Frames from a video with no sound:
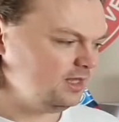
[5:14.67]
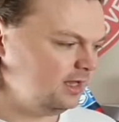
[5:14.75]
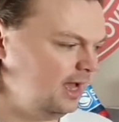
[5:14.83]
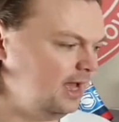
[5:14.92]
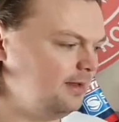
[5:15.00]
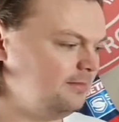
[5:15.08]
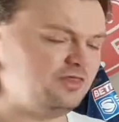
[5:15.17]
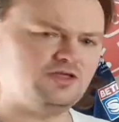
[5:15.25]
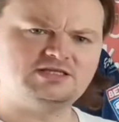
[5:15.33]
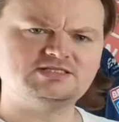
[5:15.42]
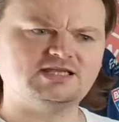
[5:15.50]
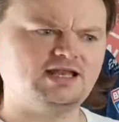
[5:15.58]
I think
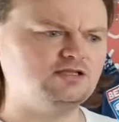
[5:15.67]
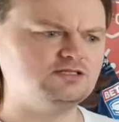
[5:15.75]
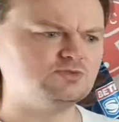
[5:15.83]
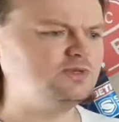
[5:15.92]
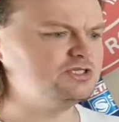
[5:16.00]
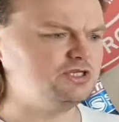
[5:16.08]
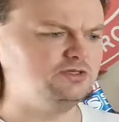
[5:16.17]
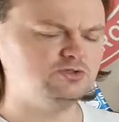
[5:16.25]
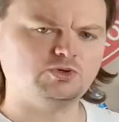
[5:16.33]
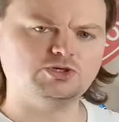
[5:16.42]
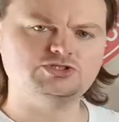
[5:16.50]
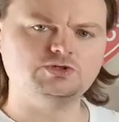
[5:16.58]
in St Helens as well, actually, I think it
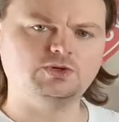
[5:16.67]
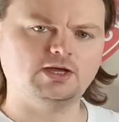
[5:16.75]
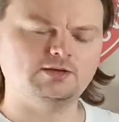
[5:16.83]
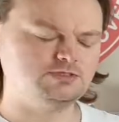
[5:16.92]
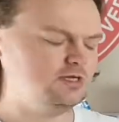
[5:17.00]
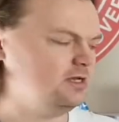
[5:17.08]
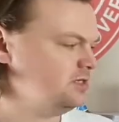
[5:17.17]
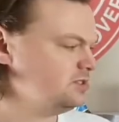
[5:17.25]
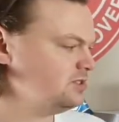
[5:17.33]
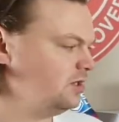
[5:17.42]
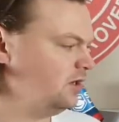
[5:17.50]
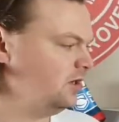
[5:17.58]
was 1 in 2 games.
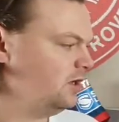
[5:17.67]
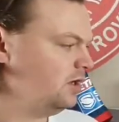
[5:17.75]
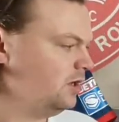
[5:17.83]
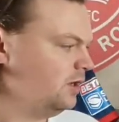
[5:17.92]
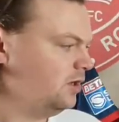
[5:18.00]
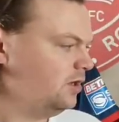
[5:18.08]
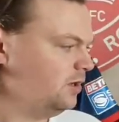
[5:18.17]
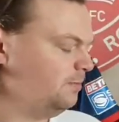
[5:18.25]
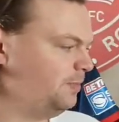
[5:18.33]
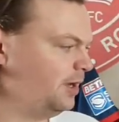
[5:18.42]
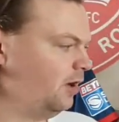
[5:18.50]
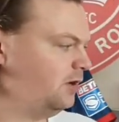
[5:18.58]
So,
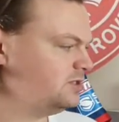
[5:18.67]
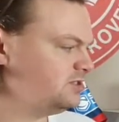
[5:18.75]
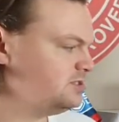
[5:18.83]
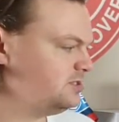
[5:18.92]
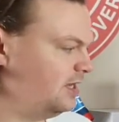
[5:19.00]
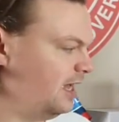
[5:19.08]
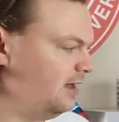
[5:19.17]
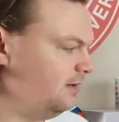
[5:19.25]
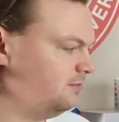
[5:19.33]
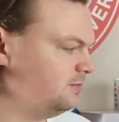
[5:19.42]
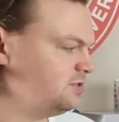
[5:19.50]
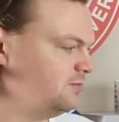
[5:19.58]
because
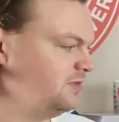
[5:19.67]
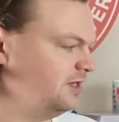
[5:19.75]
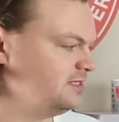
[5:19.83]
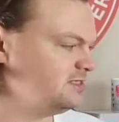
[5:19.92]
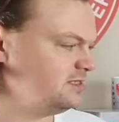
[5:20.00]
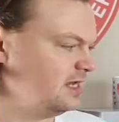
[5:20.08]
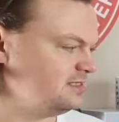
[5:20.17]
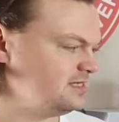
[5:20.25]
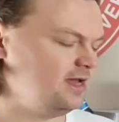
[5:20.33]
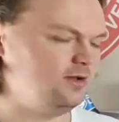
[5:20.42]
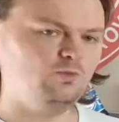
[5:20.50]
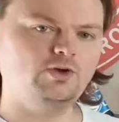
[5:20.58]
something is a
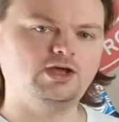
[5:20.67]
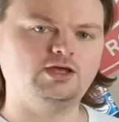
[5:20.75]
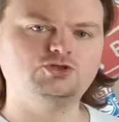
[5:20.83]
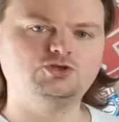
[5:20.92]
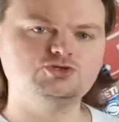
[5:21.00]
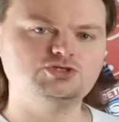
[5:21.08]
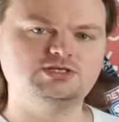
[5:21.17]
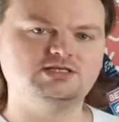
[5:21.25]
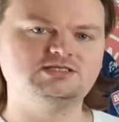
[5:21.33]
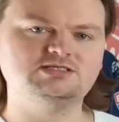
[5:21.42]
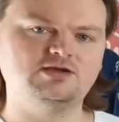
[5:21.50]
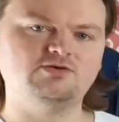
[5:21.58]
certain way doesn't
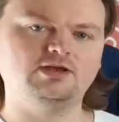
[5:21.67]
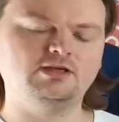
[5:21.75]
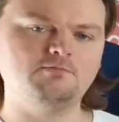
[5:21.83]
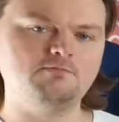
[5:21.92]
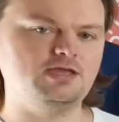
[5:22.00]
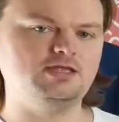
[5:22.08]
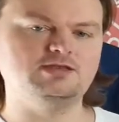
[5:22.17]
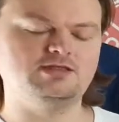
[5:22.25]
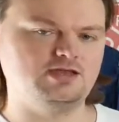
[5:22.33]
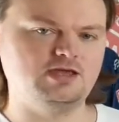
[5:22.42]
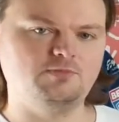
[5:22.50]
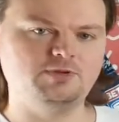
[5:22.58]
necessarily mean that
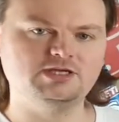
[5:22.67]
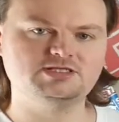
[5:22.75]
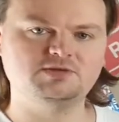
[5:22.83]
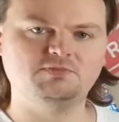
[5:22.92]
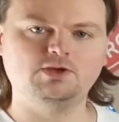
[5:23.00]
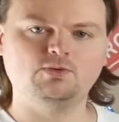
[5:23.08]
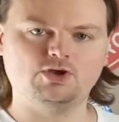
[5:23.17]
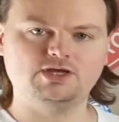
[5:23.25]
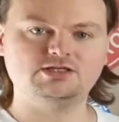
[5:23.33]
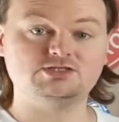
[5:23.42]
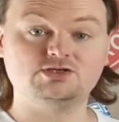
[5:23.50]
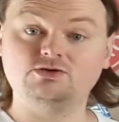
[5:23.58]
it appears to be what it
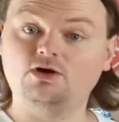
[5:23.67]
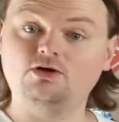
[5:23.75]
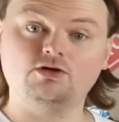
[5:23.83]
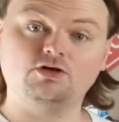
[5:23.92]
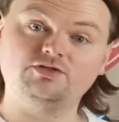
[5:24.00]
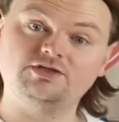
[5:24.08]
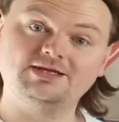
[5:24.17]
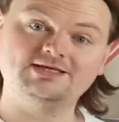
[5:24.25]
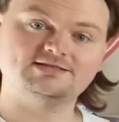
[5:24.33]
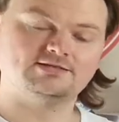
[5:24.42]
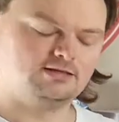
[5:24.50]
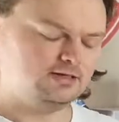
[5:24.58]
is, or that it
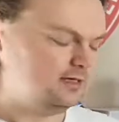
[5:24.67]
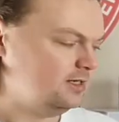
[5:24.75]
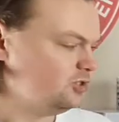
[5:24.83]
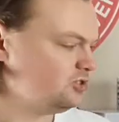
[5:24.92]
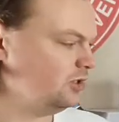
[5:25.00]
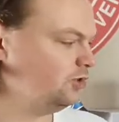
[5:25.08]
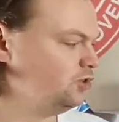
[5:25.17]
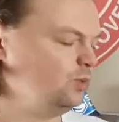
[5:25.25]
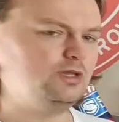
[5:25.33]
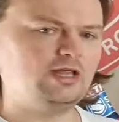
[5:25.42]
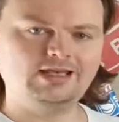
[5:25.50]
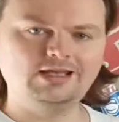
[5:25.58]
isn't. So doing
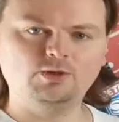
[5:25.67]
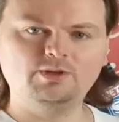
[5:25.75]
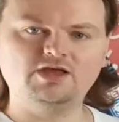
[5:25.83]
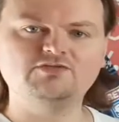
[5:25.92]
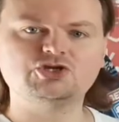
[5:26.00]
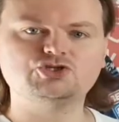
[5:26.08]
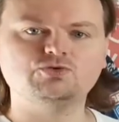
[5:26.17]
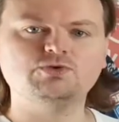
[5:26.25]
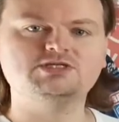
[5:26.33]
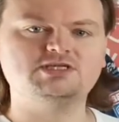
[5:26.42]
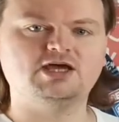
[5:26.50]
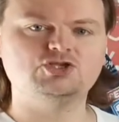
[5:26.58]
that little bit of extra
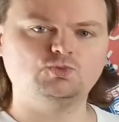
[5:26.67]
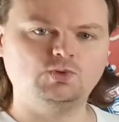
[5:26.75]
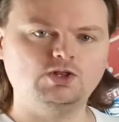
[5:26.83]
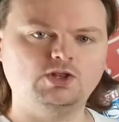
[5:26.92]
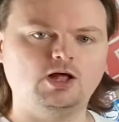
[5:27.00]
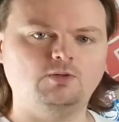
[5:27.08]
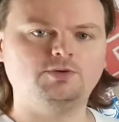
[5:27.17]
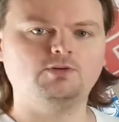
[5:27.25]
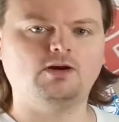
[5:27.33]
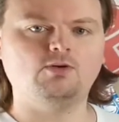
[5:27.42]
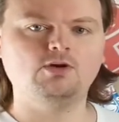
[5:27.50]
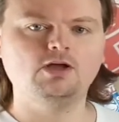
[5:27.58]
research will help you
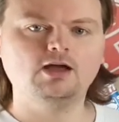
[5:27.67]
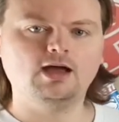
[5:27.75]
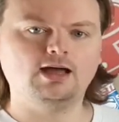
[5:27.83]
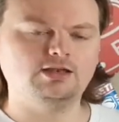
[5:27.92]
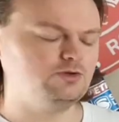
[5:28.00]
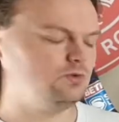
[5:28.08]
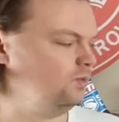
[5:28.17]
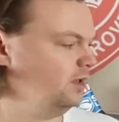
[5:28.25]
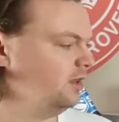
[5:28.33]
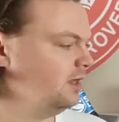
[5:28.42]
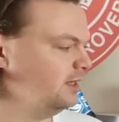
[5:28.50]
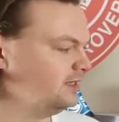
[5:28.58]
out and
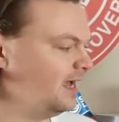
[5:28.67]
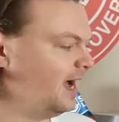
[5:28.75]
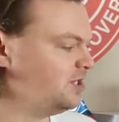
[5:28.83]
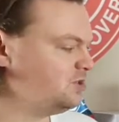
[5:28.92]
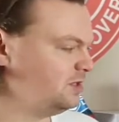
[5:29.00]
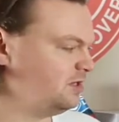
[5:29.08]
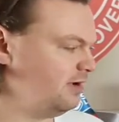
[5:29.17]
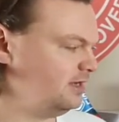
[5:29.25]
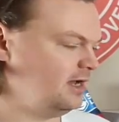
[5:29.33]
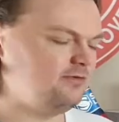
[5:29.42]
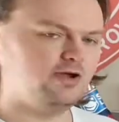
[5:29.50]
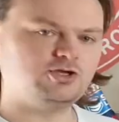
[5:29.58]
will guide you in the right
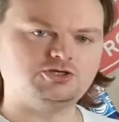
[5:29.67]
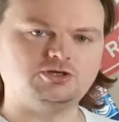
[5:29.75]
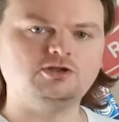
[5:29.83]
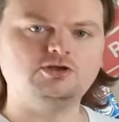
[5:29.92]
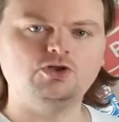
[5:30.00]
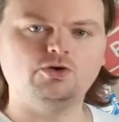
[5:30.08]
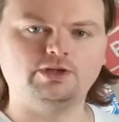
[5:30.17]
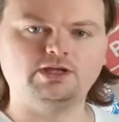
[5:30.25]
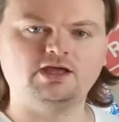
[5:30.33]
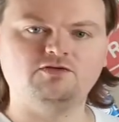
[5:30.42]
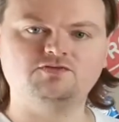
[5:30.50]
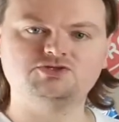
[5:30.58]
direction, knowing
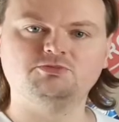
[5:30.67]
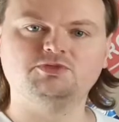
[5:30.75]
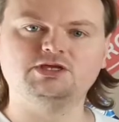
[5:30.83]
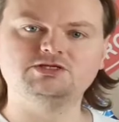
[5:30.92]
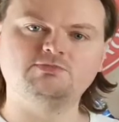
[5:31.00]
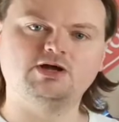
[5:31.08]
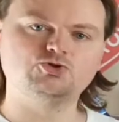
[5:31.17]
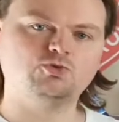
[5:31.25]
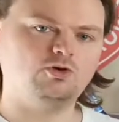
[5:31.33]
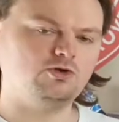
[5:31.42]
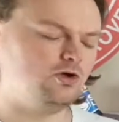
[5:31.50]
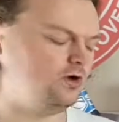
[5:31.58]
if something is match
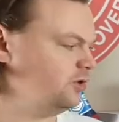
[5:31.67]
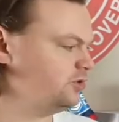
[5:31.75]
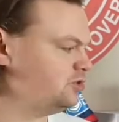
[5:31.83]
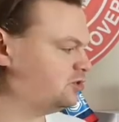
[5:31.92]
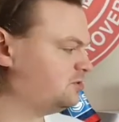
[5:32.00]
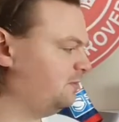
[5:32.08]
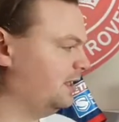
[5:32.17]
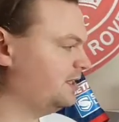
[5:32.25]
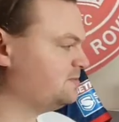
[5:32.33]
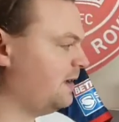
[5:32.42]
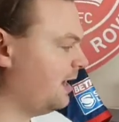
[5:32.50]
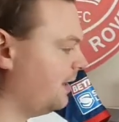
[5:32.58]
one or just play
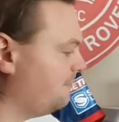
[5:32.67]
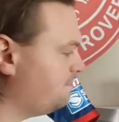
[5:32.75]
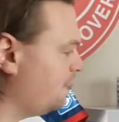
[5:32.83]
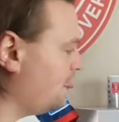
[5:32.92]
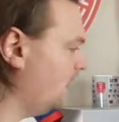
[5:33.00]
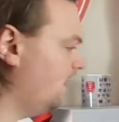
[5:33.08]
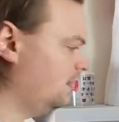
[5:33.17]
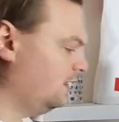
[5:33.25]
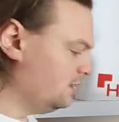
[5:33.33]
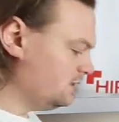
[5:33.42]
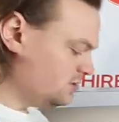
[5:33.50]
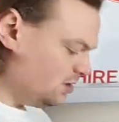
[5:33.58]
spec.
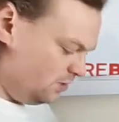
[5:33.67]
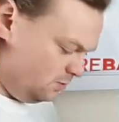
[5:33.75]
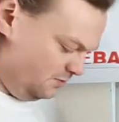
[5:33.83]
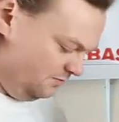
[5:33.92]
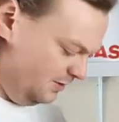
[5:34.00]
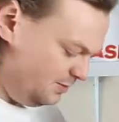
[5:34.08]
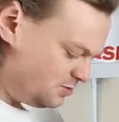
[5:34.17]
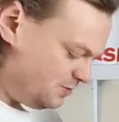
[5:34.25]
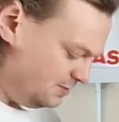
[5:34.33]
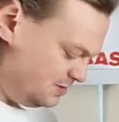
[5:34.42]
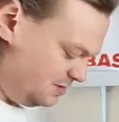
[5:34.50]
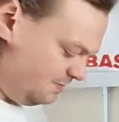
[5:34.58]
So we'll flip this round
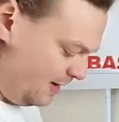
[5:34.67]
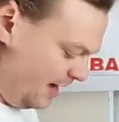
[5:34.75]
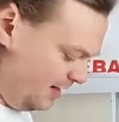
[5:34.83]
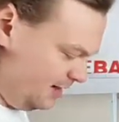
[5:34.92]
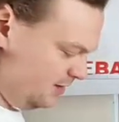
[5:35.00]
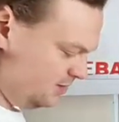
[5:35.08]
to the back.